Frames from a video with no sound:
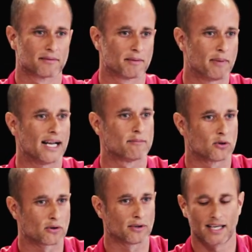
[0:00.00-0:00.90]
The
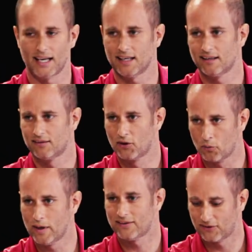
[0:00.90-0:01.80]
Bible created the
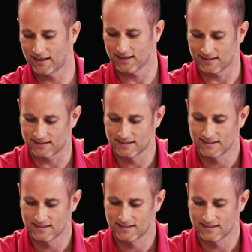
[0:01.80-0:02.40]
wit's end.